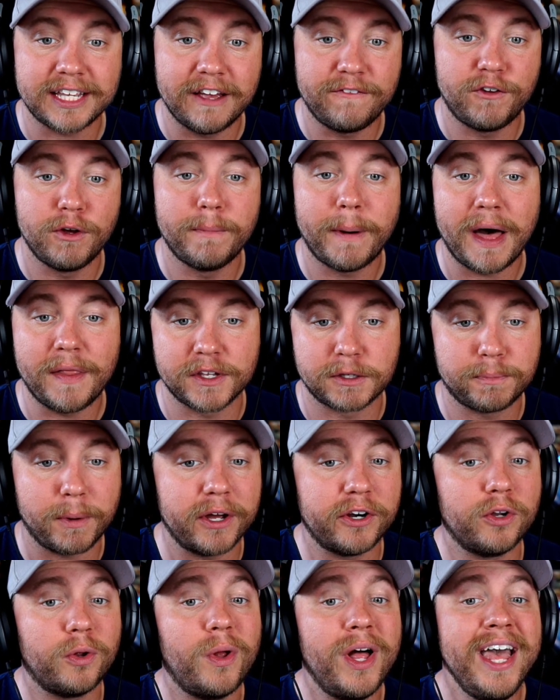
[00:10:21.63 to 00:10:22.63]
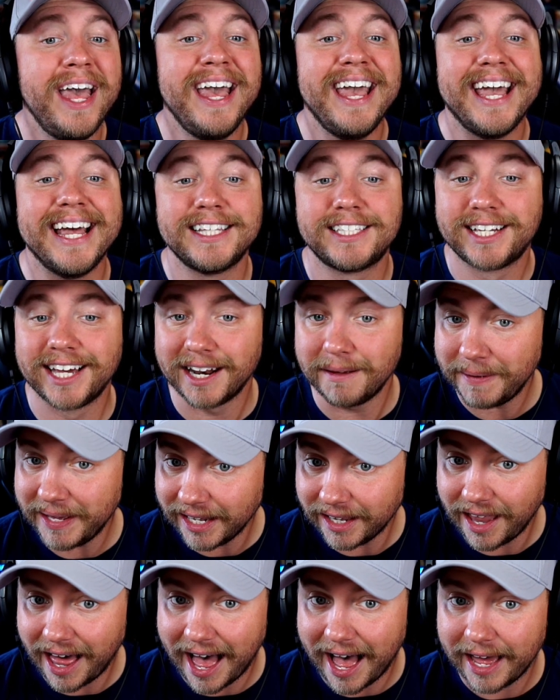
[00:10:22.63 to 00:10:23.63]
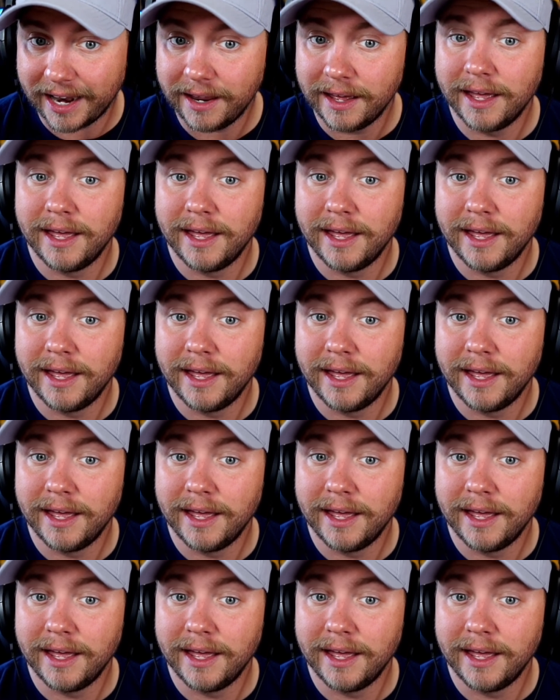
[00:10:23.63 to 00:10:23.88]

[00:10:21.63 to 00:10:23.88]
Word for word: if you buy this bundle. It's going to be a lot.